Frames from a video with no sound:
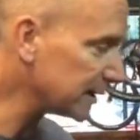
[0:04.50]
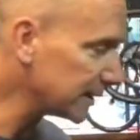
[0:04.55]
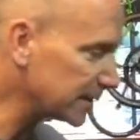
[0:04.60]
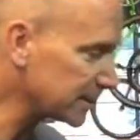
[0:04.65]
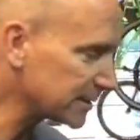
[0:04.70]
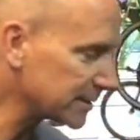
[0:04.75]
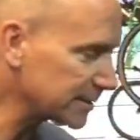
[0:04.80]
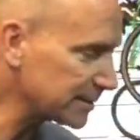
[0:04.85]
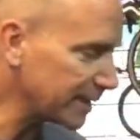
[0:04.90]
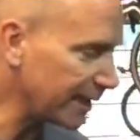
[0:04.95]

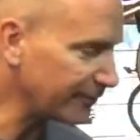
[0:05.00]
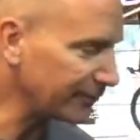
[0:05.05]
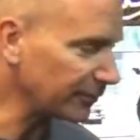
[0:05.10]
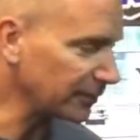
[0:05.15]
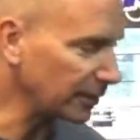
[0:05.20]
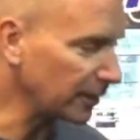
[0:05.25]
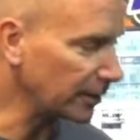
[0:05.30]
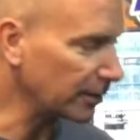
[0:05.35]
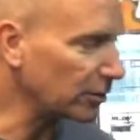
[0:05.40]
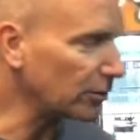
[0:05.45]
It's
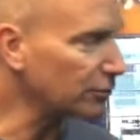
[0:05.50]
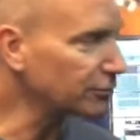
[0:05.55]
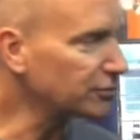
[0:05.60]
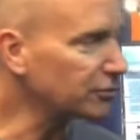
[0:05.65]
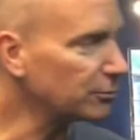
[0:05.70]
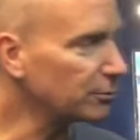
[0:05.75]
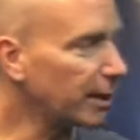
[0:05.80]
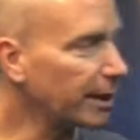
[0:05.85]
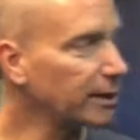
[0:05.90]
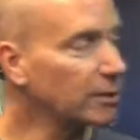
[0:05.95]
definitely a go-to
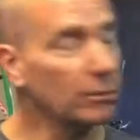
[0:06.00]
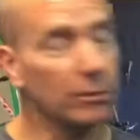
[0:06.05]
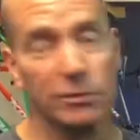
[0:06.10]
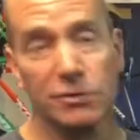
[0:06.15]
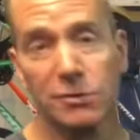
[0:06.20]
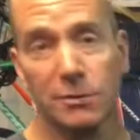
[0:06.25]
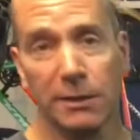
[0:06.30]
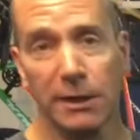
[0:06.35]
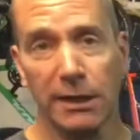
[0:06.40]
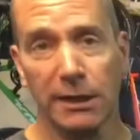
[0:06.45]
bike
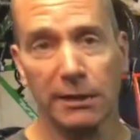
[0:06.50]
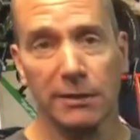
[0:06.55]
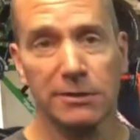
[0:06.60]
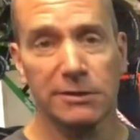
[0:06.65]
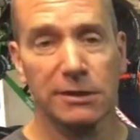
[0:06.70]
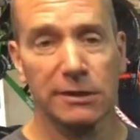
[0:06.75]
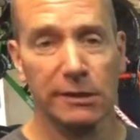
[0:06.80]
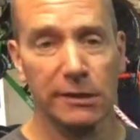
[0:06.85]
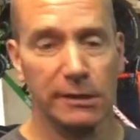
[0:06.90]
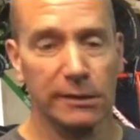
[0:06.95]
once we get
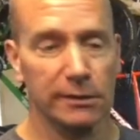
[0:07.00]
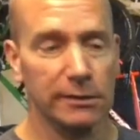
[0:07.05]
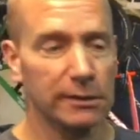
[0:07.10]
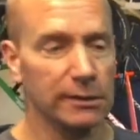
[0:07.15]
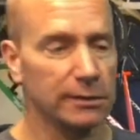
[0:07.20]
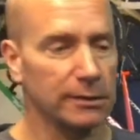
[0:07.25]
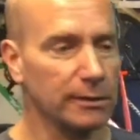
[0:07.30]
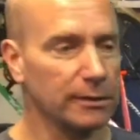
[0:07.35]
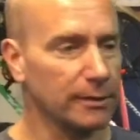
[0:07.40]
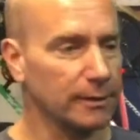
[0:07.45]
into
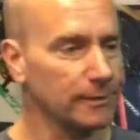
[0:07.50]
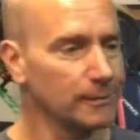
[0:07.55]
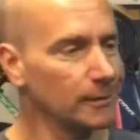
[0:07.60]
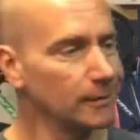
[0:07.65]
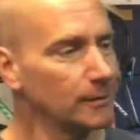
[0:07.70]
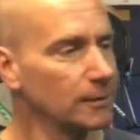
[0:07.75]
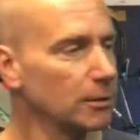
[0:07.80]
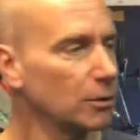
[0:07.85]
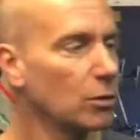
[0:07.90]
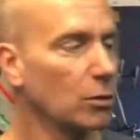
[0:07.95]
the
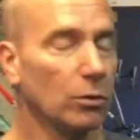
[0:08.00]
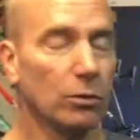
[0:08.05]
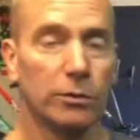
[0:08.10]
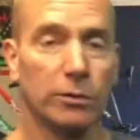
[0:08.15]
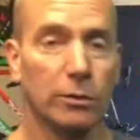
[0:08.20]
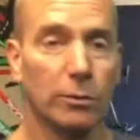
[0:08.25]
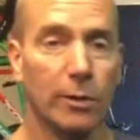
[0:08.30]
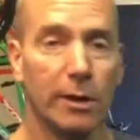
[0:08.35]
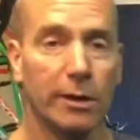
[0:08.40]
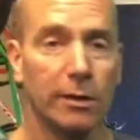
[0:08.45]

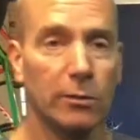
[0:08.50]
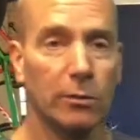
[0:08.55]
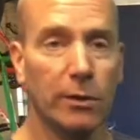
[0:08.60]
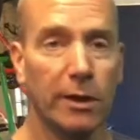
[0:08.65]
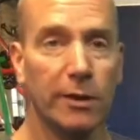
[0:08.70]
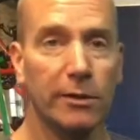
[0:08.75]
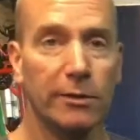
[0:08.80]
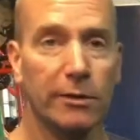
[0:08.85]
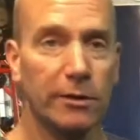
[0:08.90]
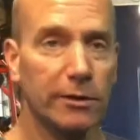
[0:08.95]
colder, wetter
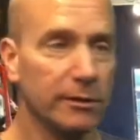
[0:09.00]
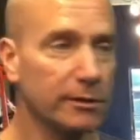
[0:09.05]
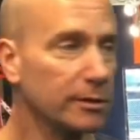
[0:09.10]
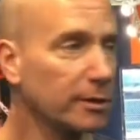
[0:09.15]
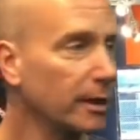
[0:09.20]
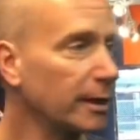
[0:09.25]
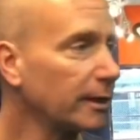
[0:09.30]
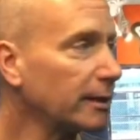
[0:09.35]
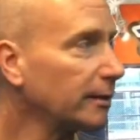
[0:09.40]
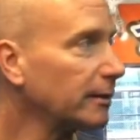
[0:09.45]
weather,
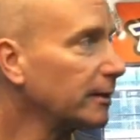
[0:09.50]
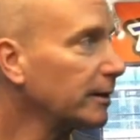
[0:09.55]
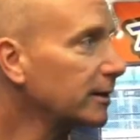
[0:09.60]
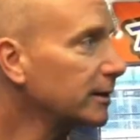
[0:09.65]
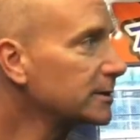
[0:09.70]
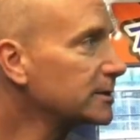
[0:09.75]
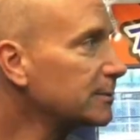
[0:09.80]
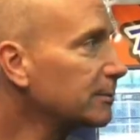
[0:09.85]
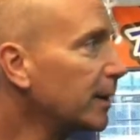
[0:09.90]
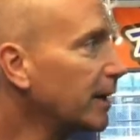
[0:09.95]
and
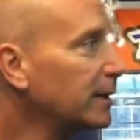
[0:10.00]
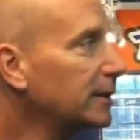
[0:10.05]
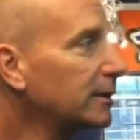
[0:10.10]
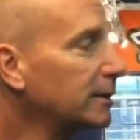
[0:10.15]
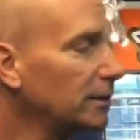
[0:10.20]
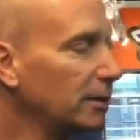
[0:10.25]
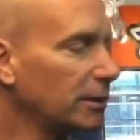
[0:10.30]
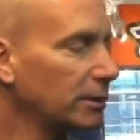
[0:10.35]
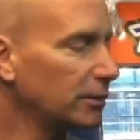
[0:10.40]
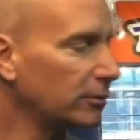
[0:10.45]
it's a bike
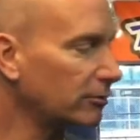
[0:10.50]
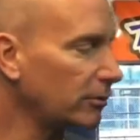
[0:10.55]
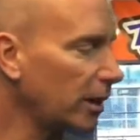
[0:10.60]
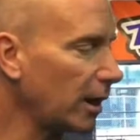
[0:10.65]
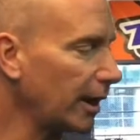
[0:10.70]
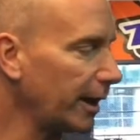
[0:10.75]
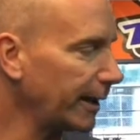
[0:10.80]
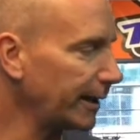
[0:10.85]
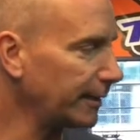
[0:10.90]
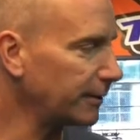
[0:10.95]
that you can
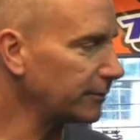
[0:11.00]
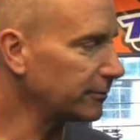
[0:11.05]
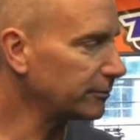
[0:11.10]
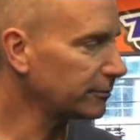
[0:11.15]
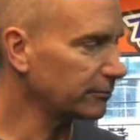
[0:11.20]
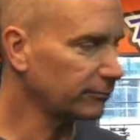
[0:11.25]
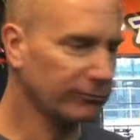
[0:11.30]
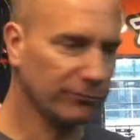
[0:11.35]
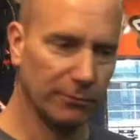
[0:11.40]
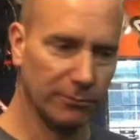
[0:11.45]
ride
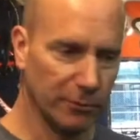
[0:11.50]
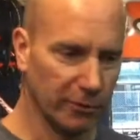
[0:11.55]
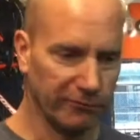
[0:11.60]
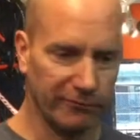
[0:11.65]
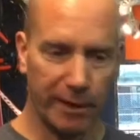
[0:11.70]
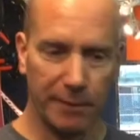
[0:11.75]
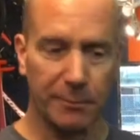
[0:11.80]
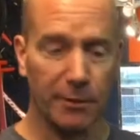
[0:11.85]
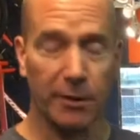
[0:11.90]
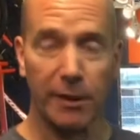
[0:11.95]
from
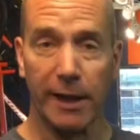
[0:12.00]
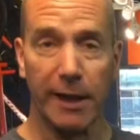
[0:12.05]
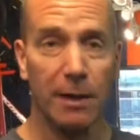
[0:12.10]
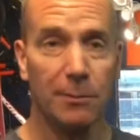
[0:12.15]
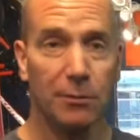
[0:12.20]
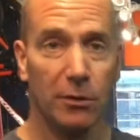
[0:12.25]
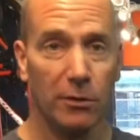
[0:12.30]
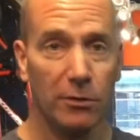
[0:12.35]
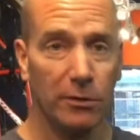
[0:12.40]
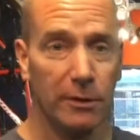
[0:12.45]
November to
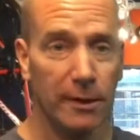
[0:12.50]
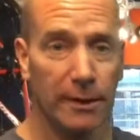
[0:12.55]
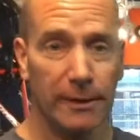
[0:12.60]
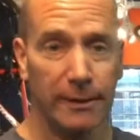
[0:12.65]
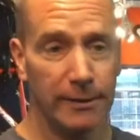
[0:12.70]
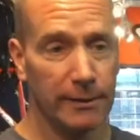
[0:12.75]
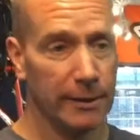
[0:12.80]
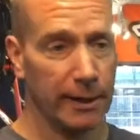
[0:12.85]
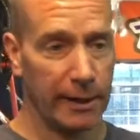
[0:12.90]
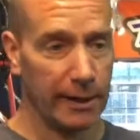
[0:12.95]
April.
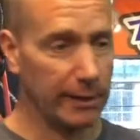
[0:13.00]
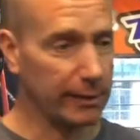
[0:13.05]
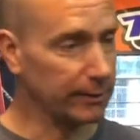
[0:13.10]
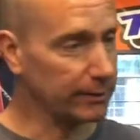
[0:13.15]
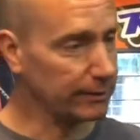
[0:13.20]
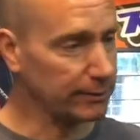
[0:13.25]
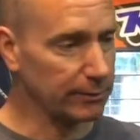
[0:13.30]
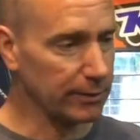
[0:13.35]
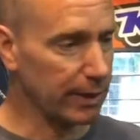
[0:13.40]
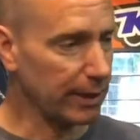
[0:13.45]

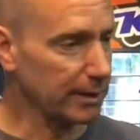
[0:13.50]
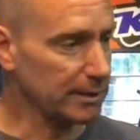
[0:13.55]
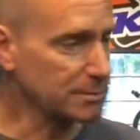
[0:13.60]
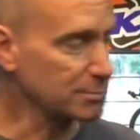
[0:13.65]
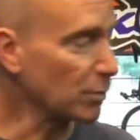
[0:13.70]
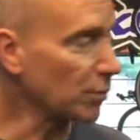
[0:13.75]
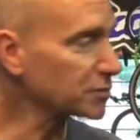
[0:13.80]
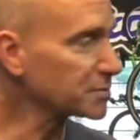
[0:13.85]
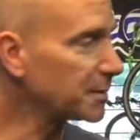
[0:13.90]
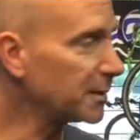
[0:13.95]
And as
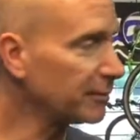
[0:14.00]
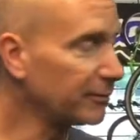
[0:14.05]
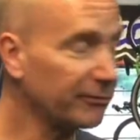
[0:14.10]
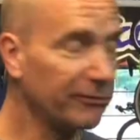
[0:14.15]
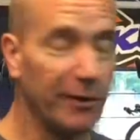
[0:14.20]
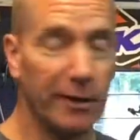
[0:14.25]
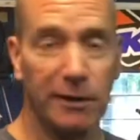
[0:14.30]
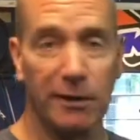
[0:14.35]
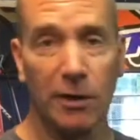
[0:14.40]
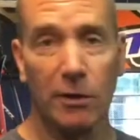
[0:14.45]
most people
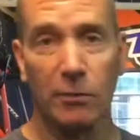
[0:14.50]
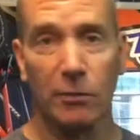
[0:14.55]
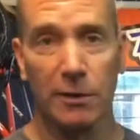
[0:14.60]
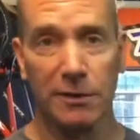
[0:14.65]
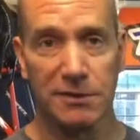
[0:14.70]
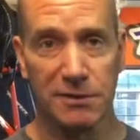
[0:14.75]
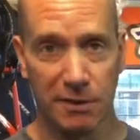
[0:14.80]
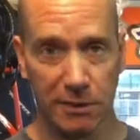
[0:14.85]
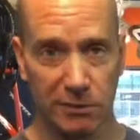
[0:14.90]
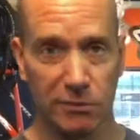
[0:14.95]
find out,
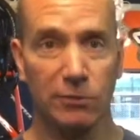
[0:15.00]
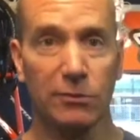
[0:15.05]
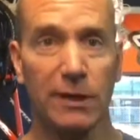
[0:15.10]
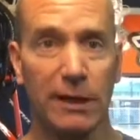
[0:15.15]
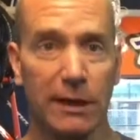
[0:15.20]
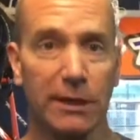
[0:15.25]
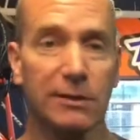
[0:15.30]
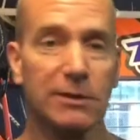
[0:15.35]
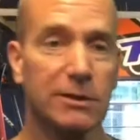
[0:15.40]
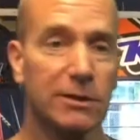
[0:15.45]
once they do
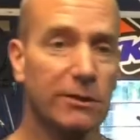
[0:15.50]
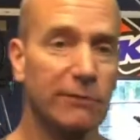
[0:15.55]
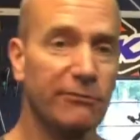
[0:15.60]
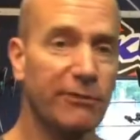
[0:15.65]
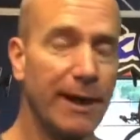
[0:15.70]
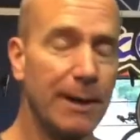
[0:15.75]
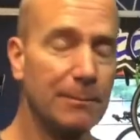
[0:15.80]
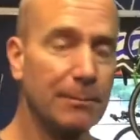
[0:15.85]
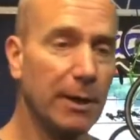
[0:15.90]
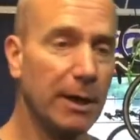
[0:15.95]
get into the
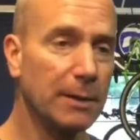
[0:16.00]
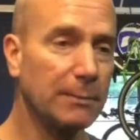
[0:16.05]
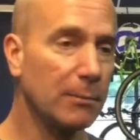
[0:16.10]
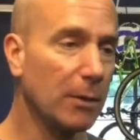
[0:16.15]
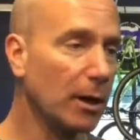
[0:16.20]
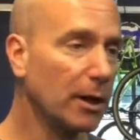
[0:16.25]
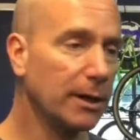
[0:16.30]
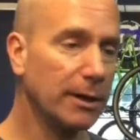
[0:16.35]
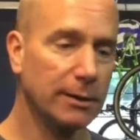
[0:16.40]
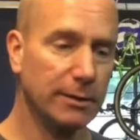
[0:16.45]
fat bike
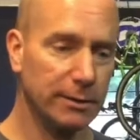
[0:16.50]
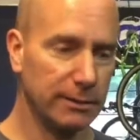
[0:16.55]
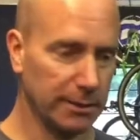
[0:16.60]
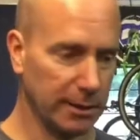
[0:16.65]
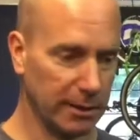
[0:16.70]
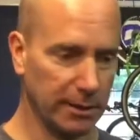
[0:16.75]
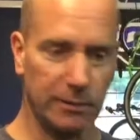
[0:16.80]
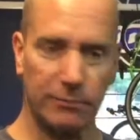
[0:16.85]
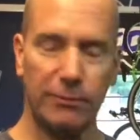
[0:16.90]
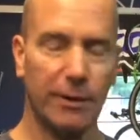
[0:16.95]
market,
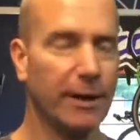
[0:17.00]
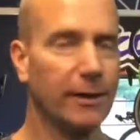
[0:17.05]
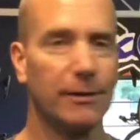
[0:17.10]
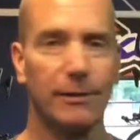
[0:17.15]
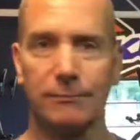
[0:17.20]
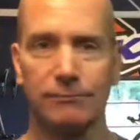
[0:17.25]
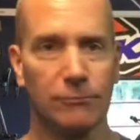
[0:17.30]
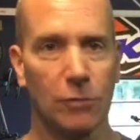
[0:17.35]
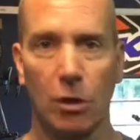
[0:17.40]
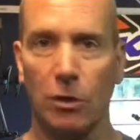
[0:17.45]
they can ride
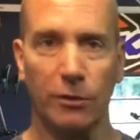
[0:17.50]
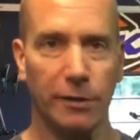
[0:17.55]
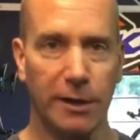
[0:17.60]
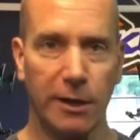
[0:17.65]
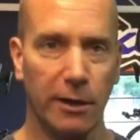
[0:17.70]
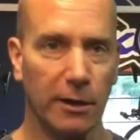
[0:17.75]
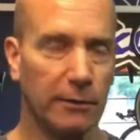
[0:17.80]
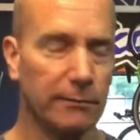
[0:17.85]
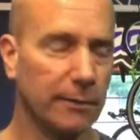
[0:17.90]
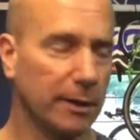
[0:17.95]
it all
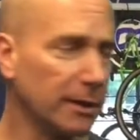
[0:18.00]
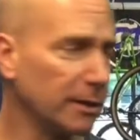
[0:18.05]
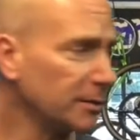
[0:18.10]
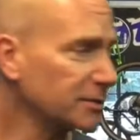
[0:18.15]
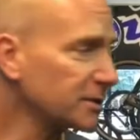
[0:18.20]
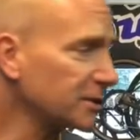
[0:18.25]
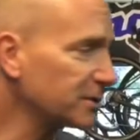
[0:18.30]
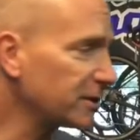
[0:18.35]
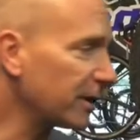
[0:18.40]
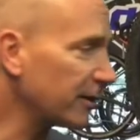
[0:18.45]
year, and
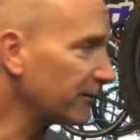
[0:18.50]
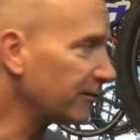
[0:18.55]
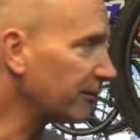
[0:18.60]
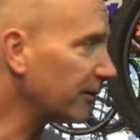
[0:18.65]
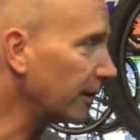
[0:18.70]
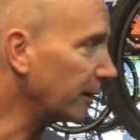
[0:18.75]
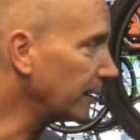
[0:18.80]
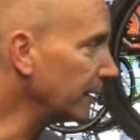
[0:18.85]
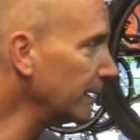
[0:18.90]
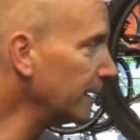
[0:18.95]
it's a ton of
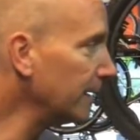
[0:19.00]
fun.